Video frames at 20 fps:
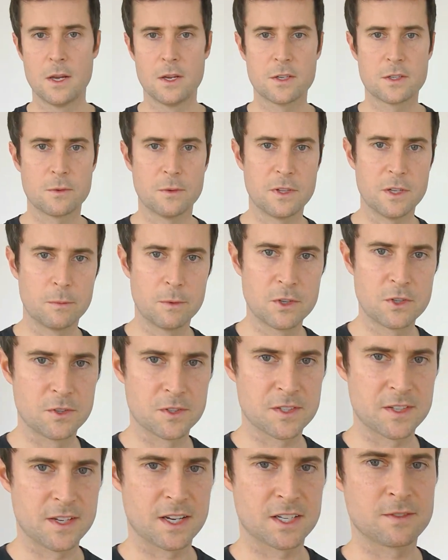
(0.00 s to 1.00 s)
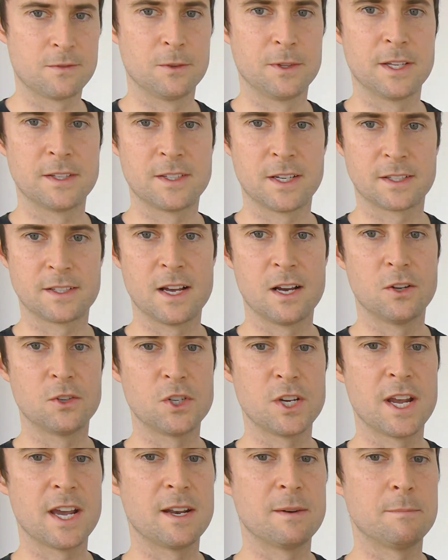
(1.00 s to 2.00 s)
So with the original saxophone, that
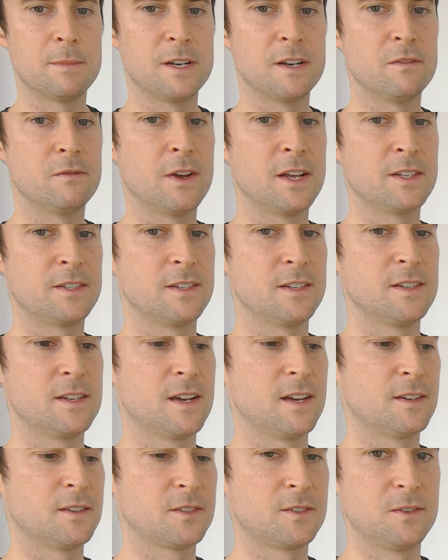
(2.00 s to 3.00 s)
technology hadn't been invented yet.